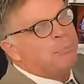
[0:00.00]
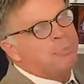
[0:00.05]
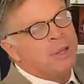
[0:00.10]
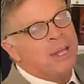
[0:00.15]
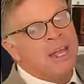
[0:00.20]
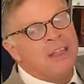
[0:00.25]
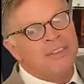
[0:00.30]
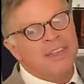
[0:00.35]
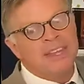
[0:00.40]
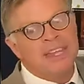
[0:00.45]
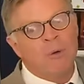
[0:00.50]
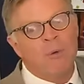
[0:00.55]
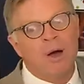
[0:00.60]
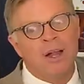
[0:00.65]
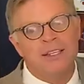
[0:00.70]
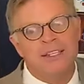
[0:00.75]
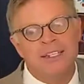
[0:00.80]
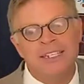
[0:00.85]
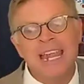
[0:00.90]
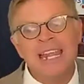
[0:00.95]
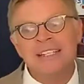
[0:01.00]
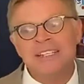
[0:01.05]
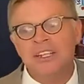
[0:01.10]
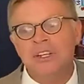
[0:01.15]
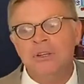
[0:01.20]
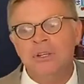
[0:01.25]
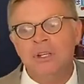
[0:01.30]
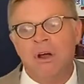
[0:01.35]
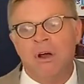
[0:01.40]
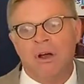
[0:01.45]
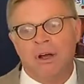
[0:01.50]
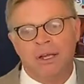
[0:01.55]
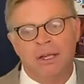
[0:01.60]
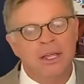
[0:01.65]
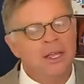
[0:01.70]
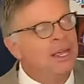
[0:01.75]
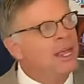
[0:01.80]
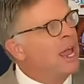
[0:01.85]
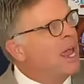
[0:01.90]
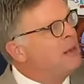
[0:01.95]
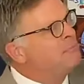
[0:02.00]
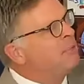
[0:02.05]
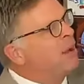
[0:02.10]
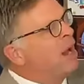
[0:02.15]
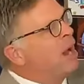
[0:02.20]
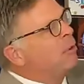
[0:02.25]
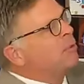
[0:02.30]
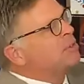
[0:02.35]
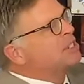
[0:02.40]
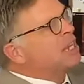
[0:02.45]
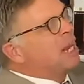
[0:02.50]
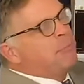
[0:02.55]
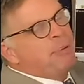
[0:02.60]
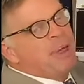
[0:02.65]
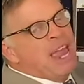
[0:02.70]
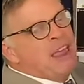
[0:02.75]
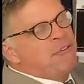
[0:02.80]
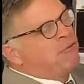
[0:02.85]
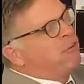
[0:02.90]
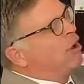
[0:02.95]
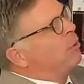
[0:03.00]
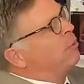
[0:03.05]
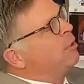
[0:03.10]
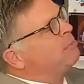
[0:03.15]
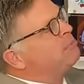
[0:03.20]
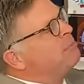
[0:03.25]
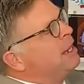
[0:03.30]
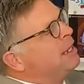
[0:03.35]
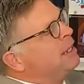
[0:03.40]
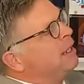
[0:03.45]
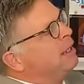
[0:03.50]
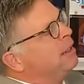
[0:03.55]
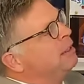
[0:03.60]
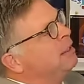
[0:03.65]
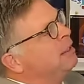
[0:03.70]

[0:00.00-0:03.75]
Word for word: of a trip that they wanted to take to New York, and Bart was going to pay for it with